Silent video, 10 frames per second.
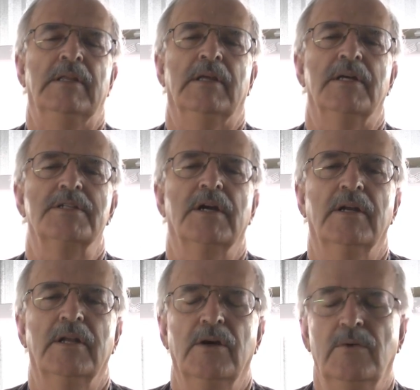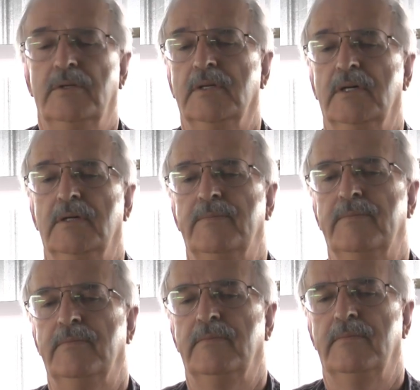I started out
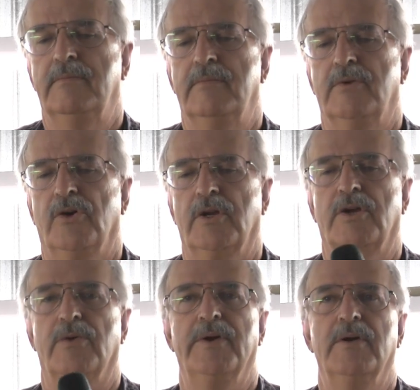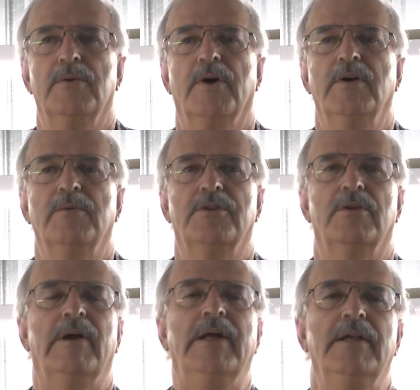early career working with
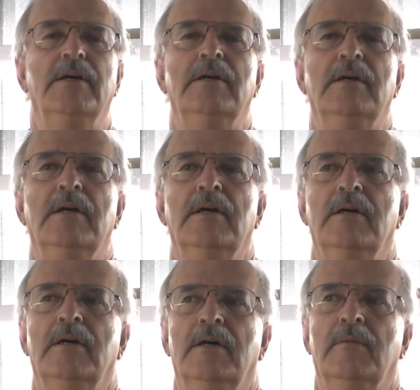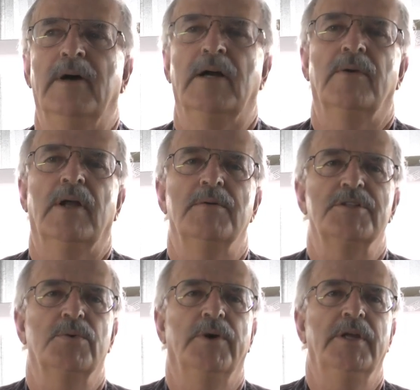Noranda back when I was
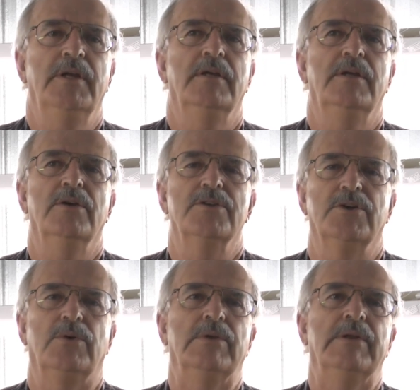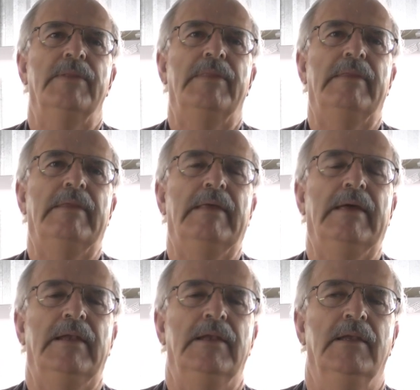20 years old,
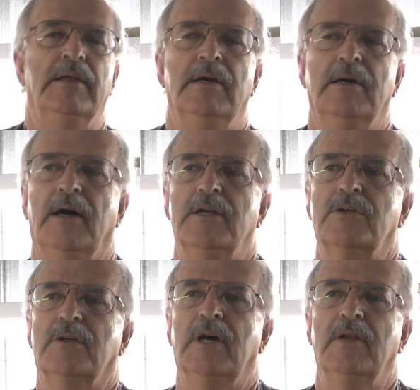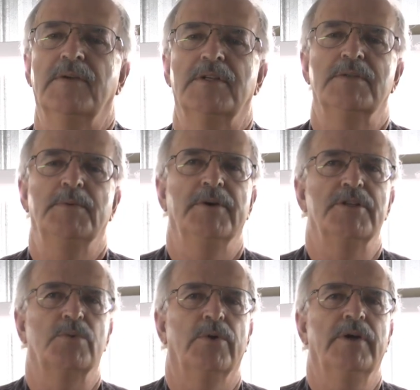and I took a lot of
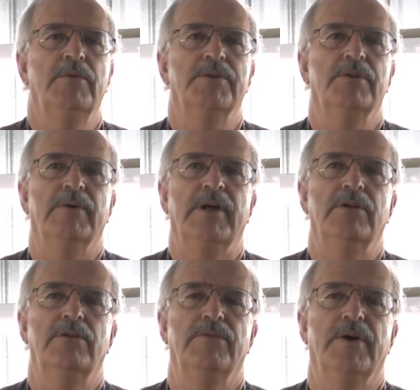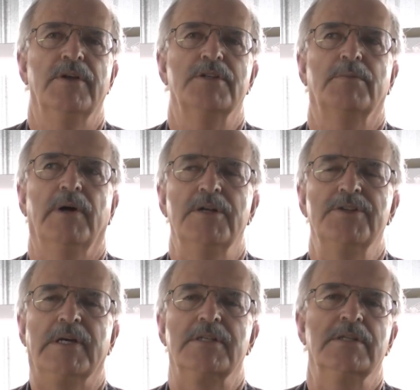experience working with Noranda to various
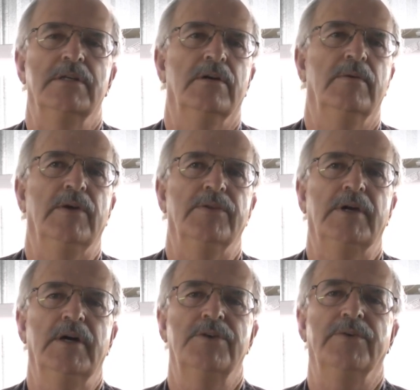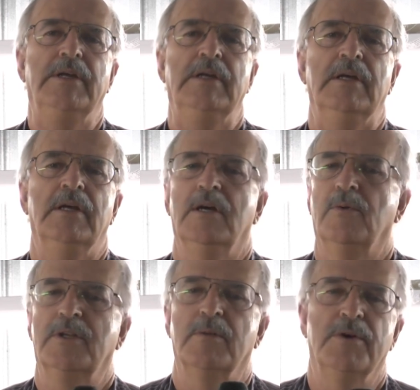projects around the country.
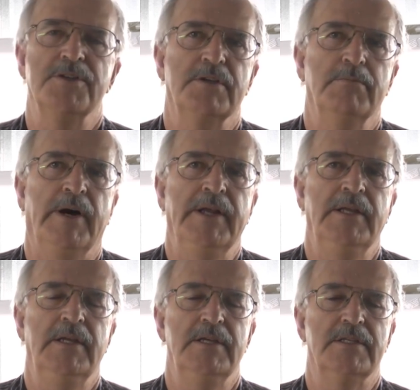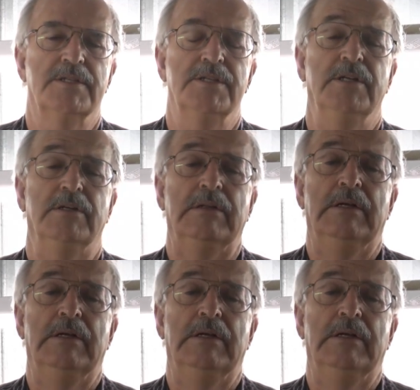Worked at Brunswick Mining, Heath Steel,